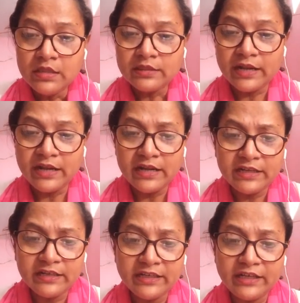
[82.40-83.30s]
The
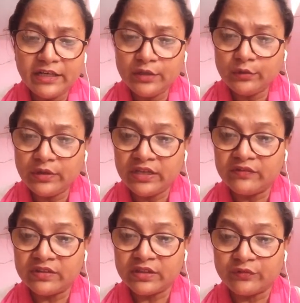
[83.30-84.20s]
narrator didn't know
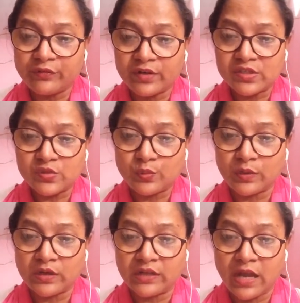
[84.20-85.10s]
even the first
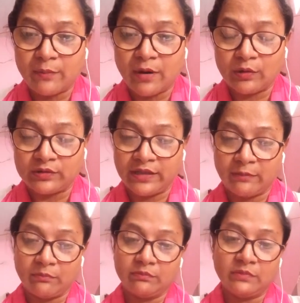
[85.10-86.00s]
word about
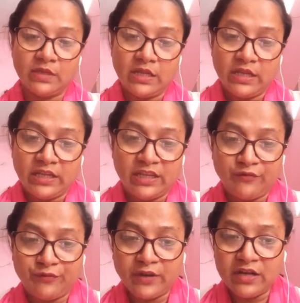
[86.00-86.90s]
them. He
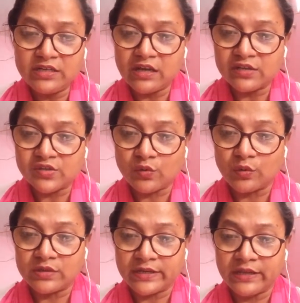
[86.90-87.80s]
feared a
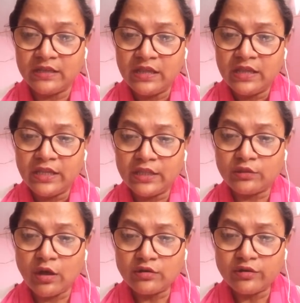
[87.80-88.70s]
scolding. He
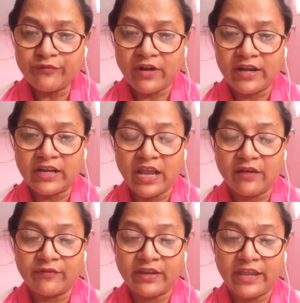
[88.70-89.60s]
thought of running
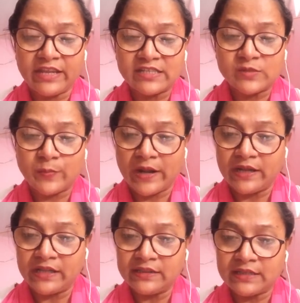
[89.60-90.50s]
away and
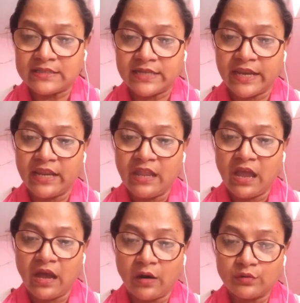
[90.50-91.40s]
spending the day
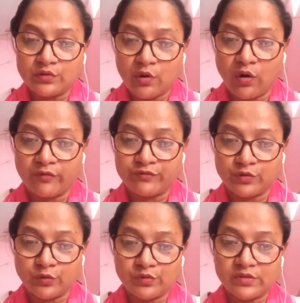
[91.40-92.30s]
out of
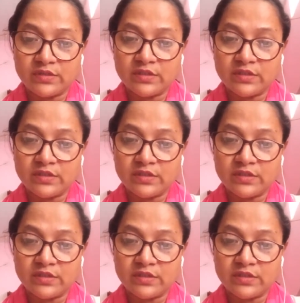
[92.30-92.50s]
doors.